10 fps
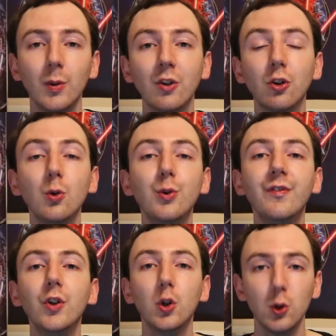
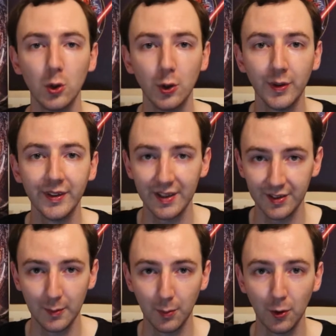exclusive to Hulu and
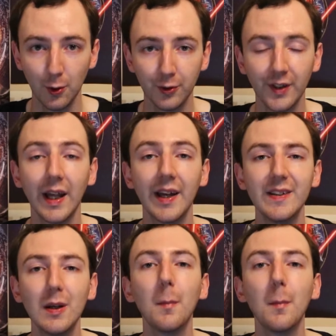Disney Plus and that is